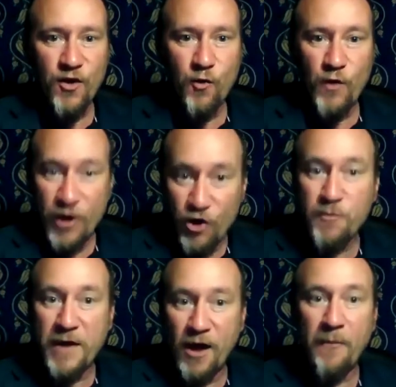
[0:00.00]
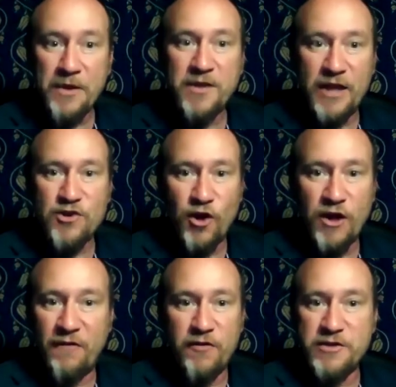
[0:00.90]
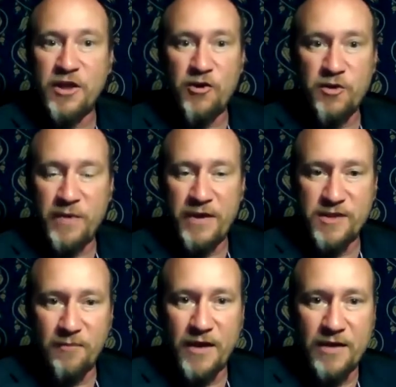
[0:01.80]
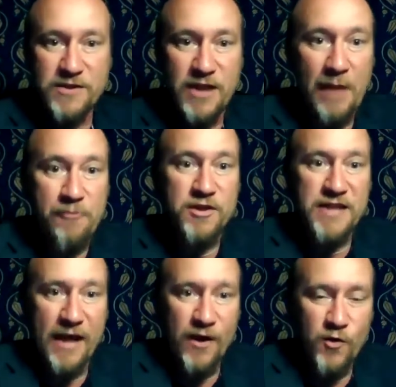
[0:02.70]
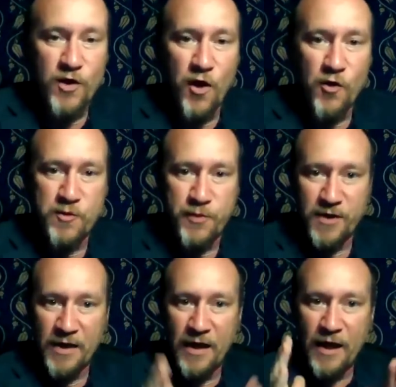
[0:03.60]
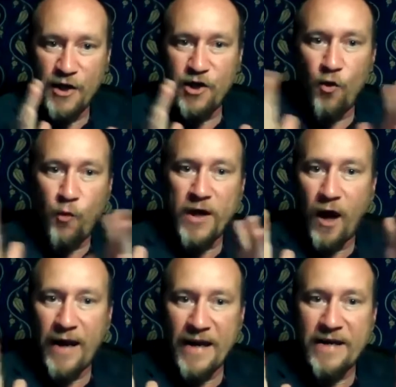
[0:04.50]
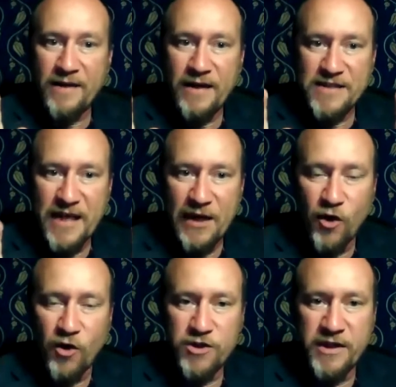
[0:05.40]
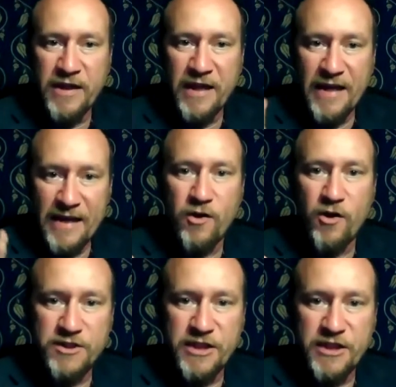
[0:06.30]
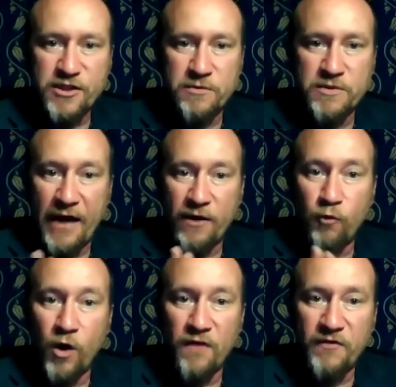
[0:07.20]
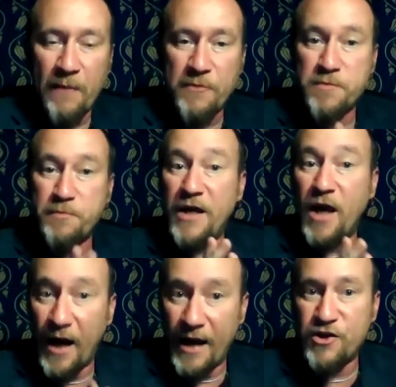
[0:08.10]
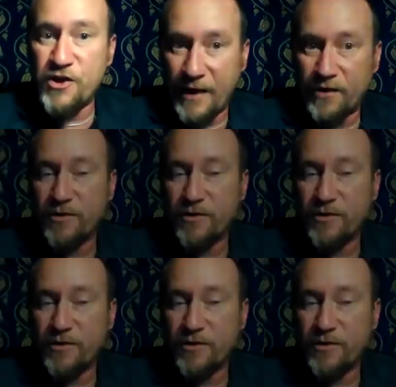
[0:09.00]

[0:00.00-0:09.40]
We could be coming to that shock if there is going to be some kind of cyber attack, who knows? But, we are in technology ecosystems, and one of them is being hijacked.